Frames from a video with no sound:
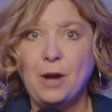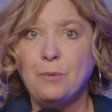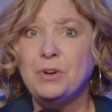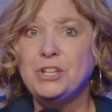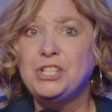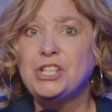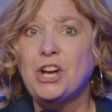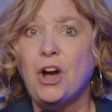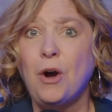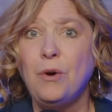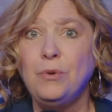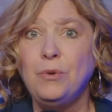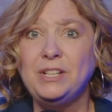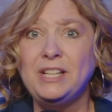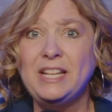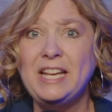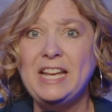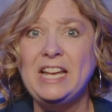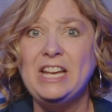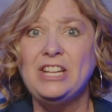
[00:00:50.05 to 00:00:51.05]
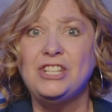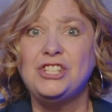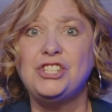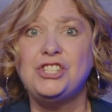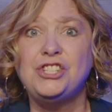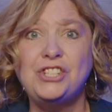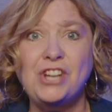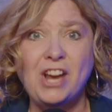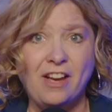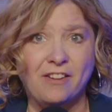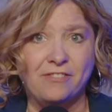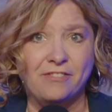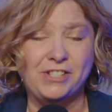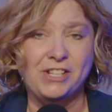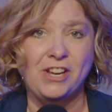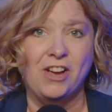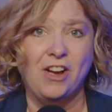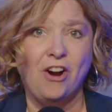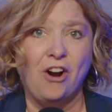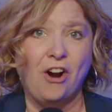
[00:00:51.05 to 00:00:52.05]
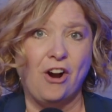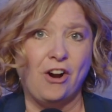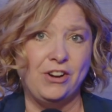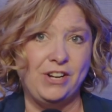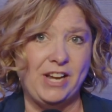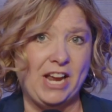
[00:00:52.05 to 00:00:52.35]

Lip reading: It would totally shift our